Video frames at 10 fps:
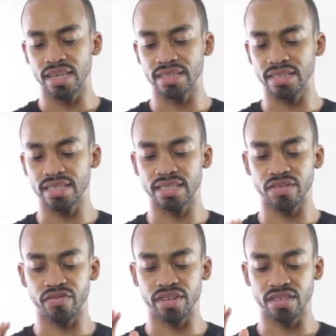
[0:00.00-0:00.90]
It's
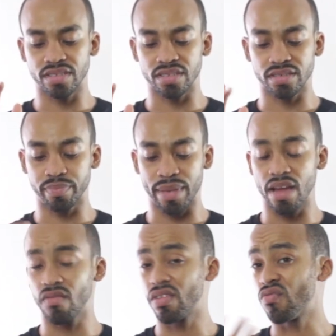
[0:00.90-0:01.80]
a
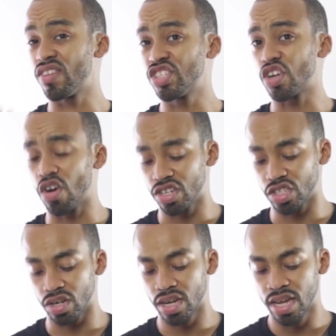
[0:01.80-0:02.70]
battery
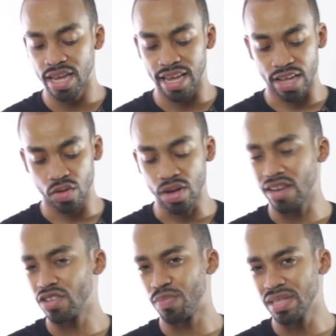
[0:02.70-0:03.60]
recharger, and you
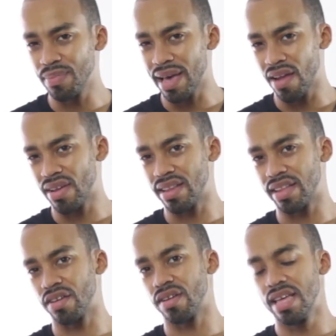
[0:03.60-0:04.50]
put the battery
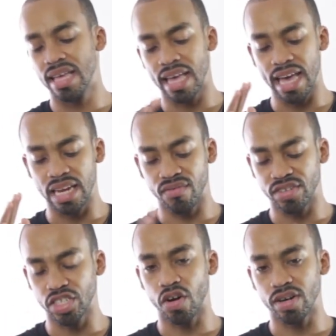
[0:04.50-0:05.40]
in there and
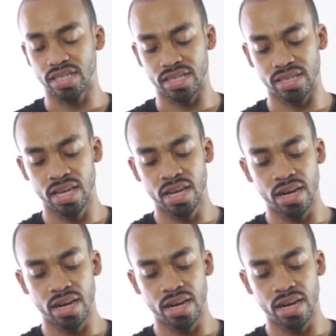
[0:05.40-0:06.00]
it charges.